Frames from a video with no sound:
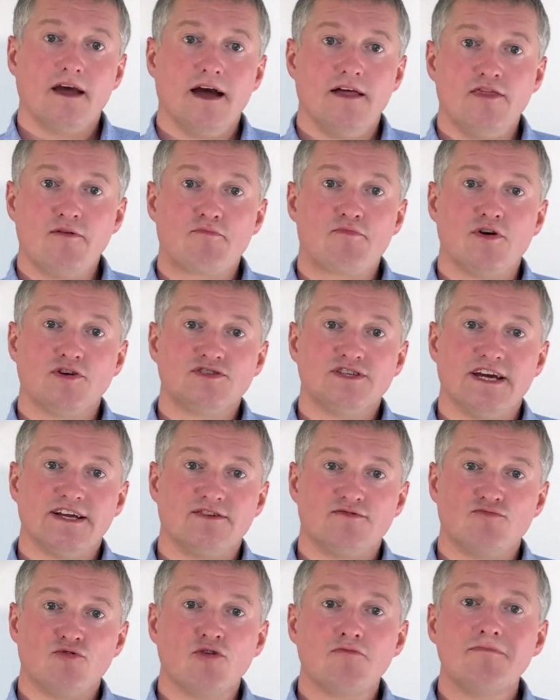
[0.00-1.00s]
the
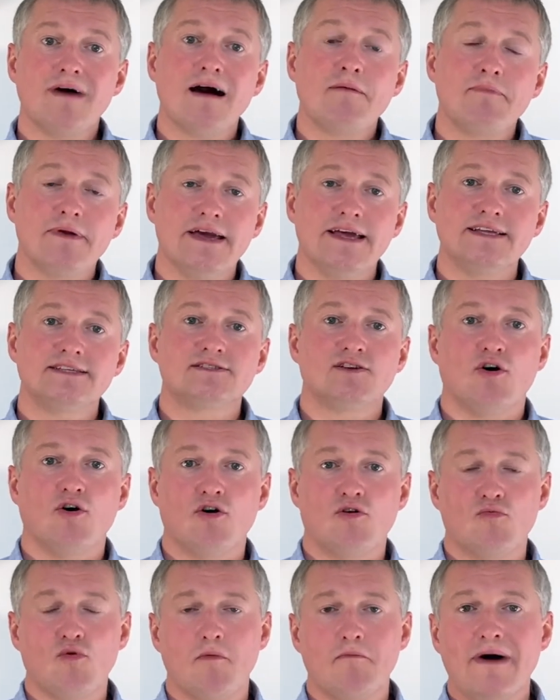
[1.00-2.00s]
project roadmap is
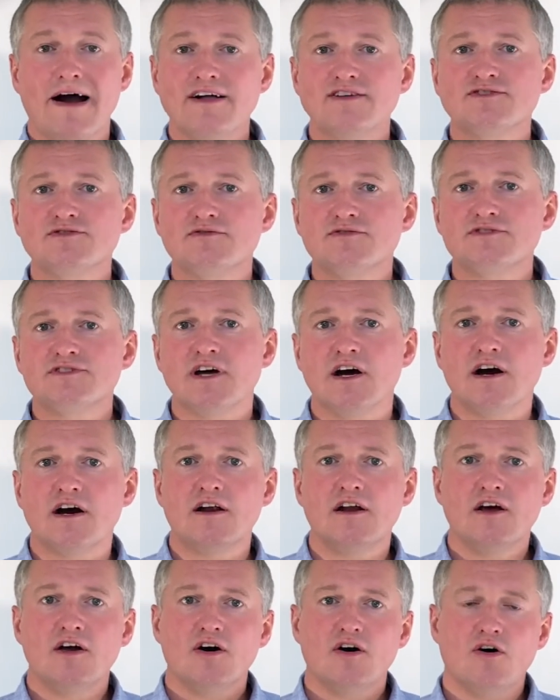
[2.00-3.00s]
or what milestones are
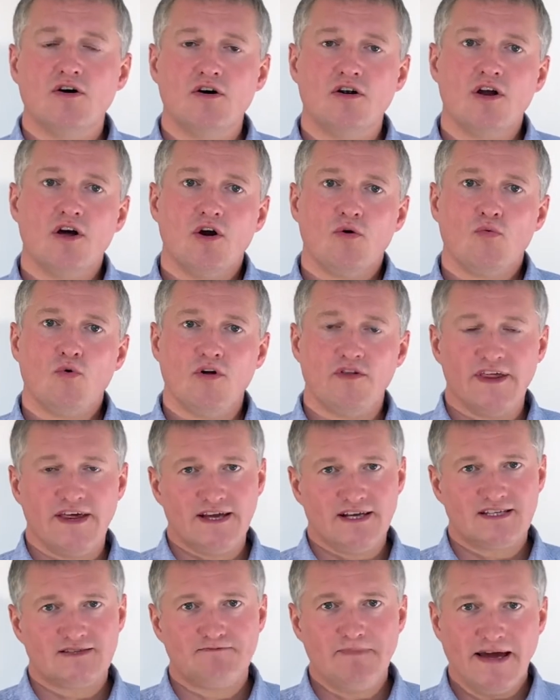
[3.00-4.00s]
or what they
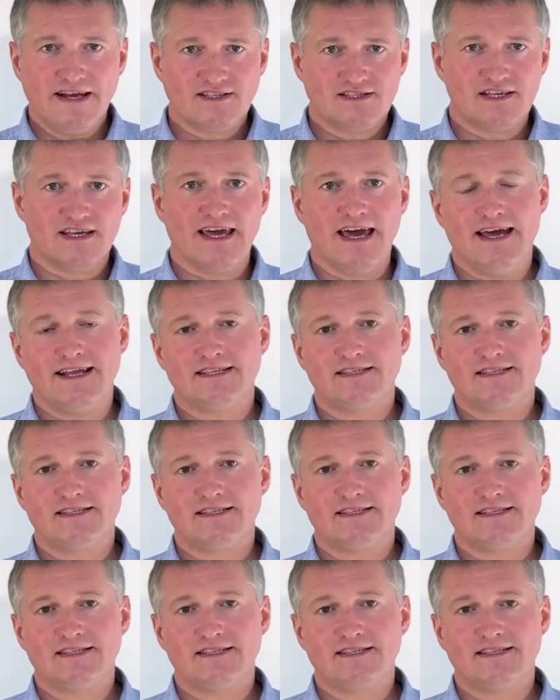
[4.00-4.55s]
expect to get.